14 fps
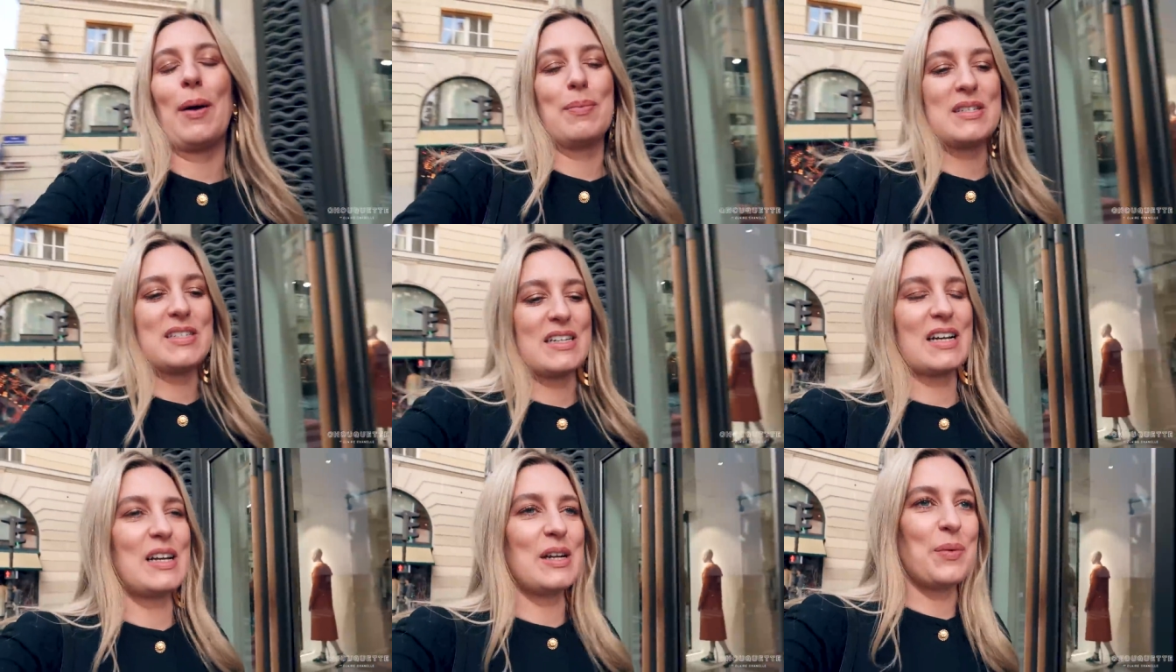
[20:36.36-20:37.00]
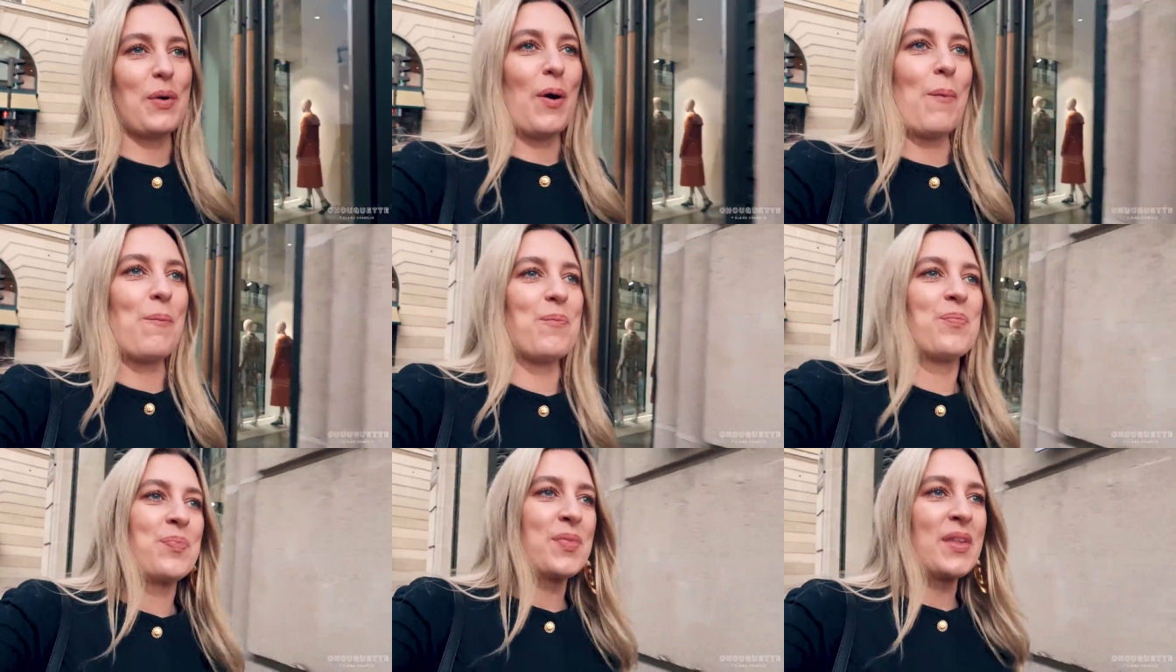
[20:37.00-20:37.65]
I particularly
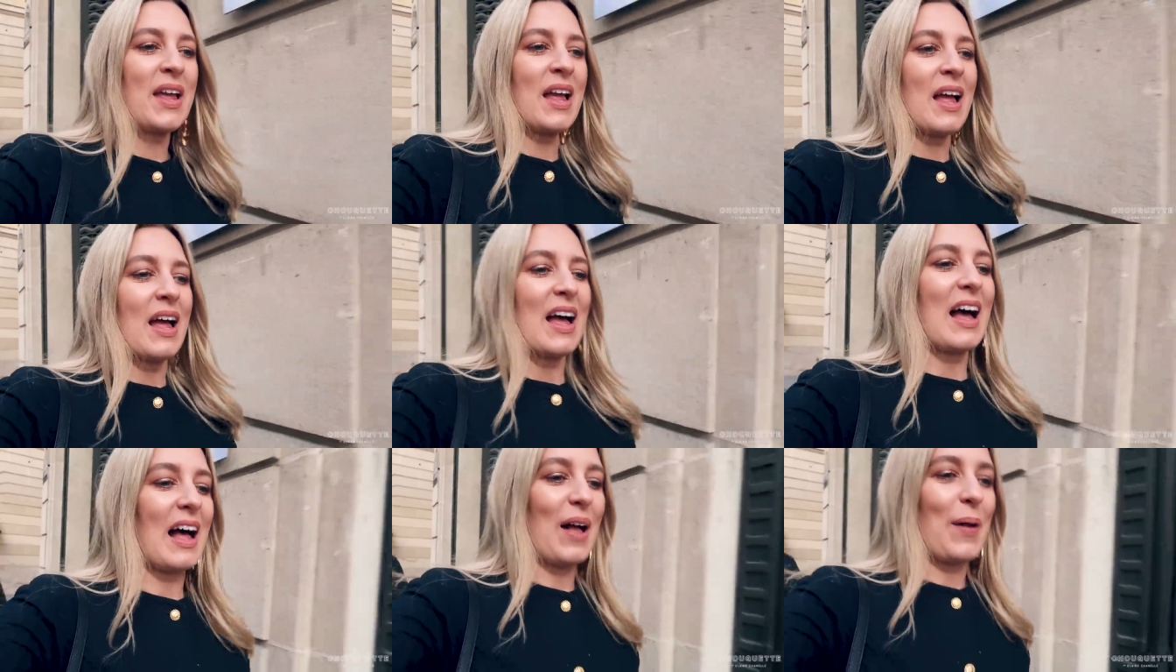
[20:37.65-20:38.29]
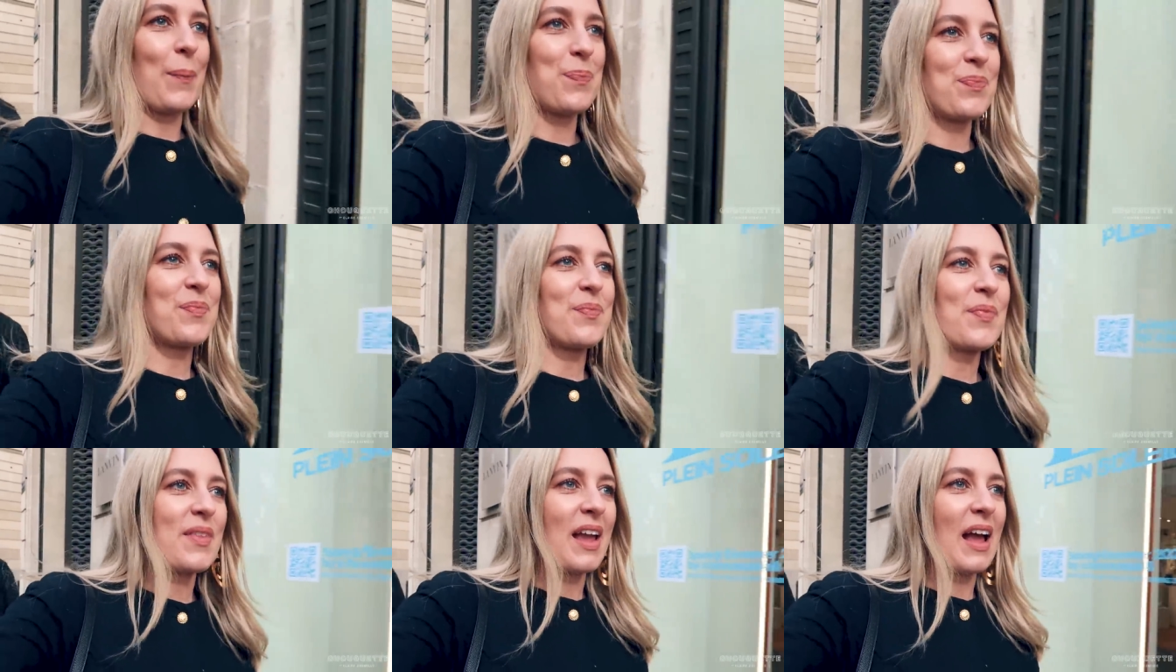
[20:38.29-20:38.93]
want. And
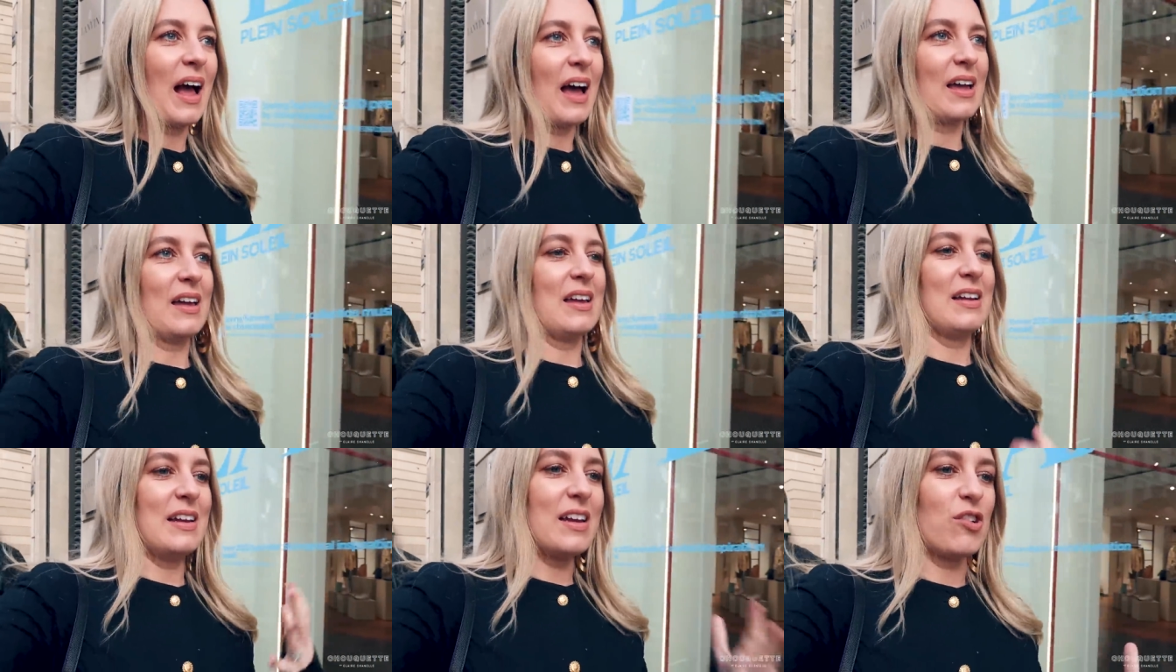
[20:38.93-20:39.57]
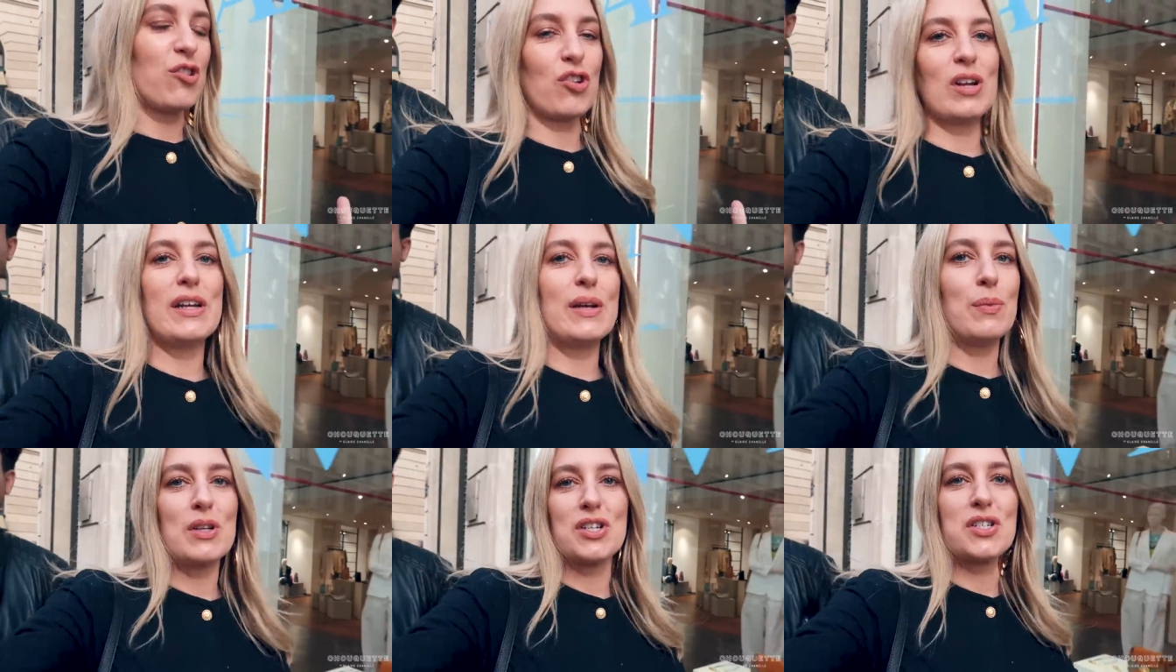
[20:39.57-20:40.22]

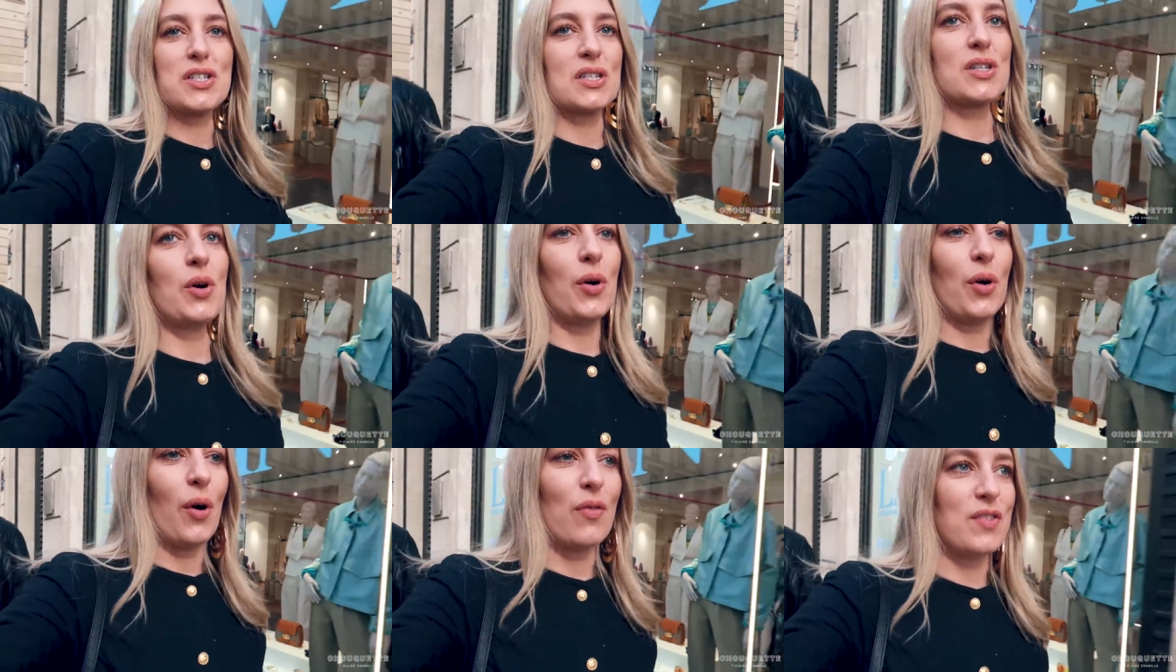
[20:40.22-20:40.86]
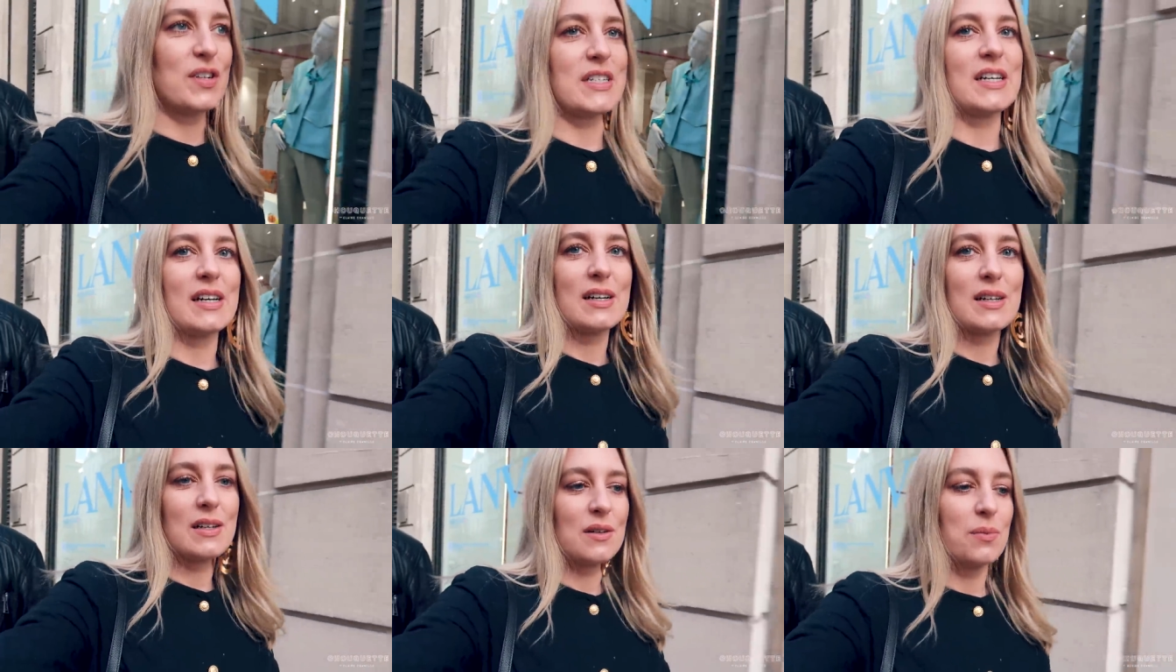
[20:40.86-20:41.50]
literally, we just got offered it.
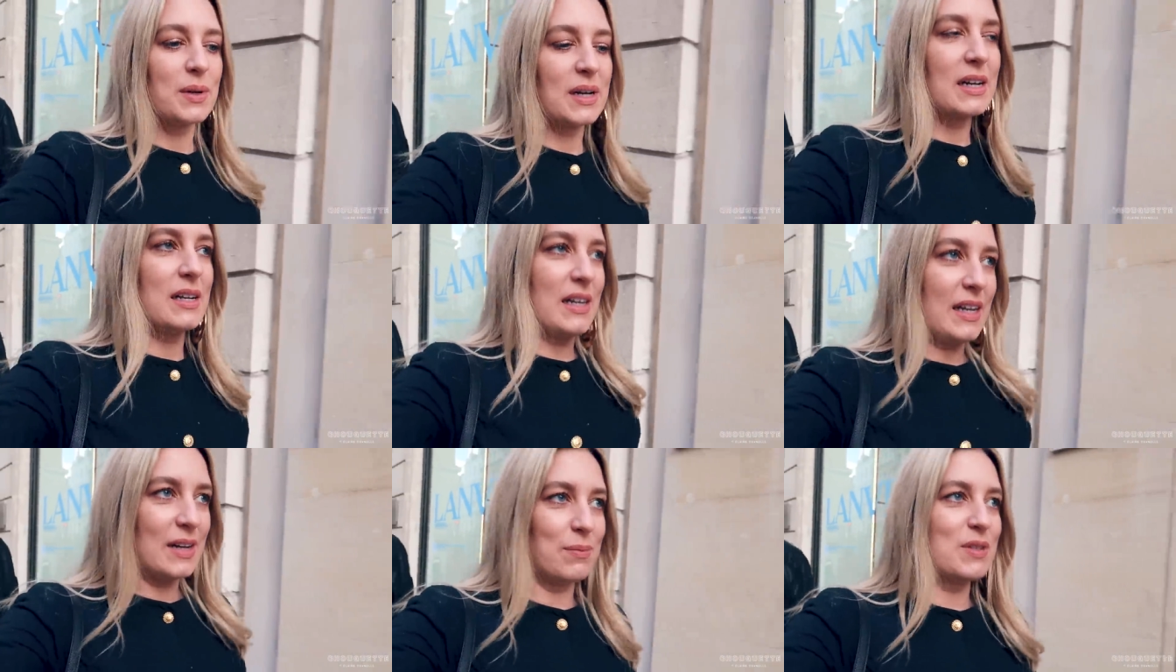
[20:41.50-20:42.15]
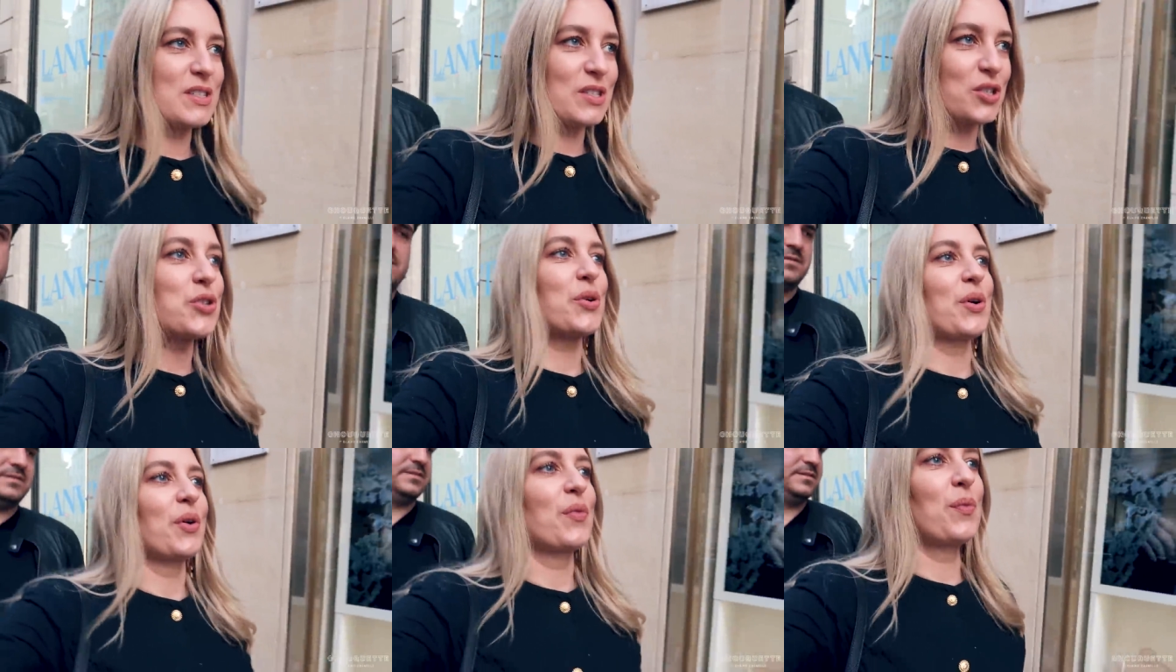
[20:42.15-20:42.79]
It was the
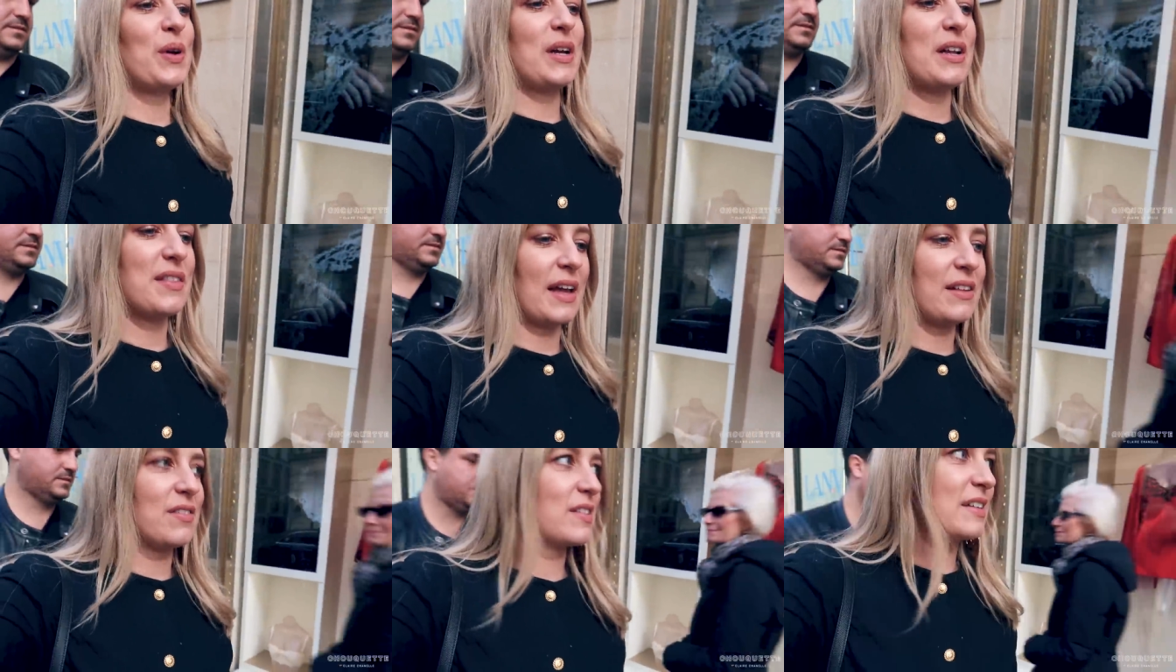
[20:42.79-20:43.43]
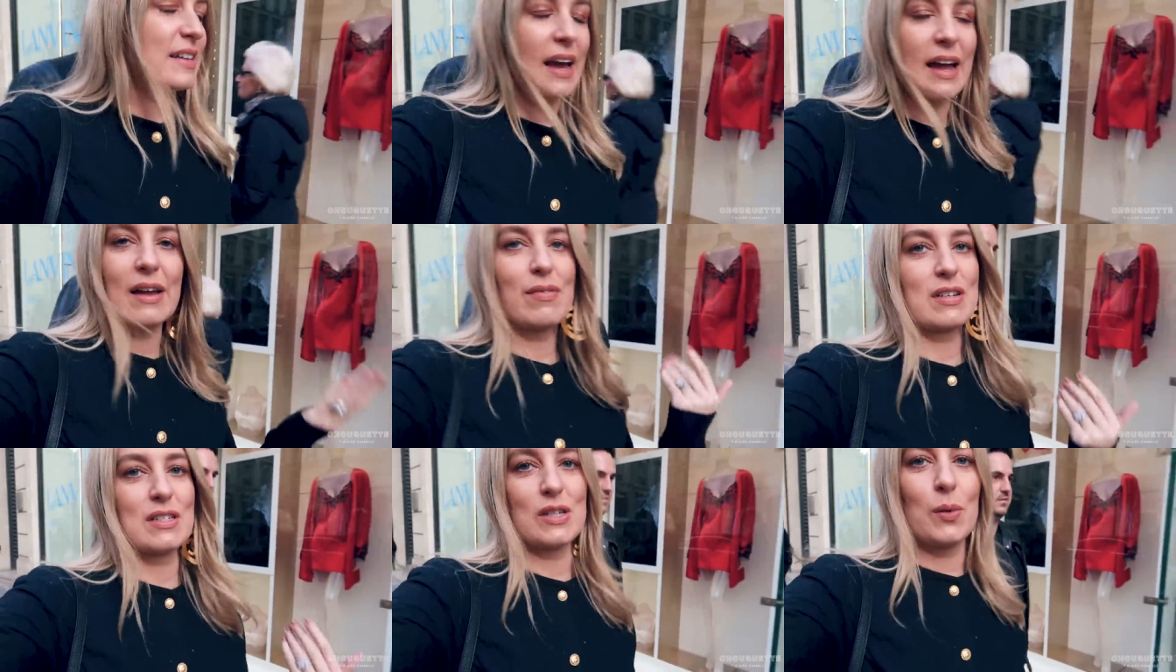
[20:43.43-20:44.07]
truth. They just
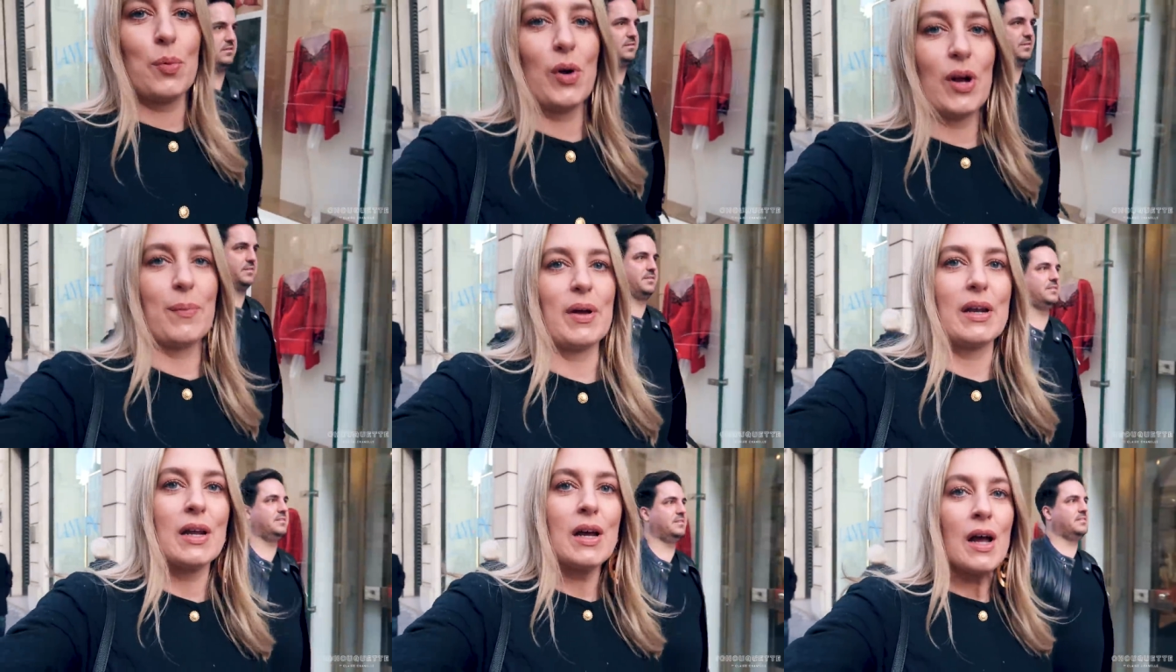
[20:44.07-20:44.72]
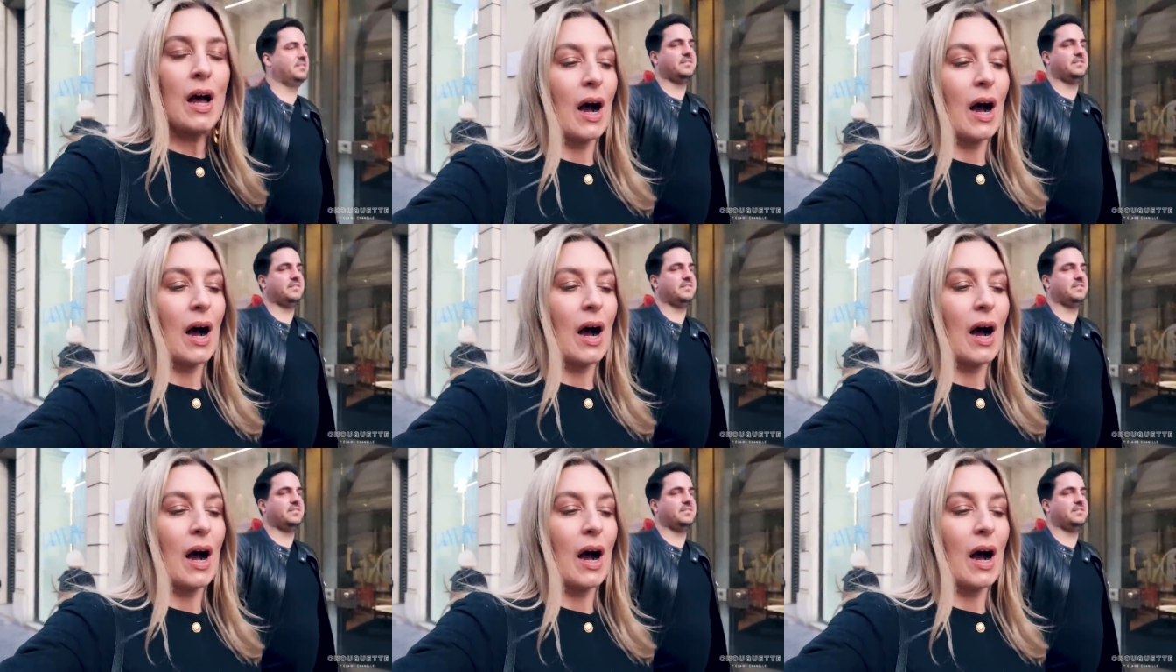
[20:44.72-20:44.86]
gave us an appointment.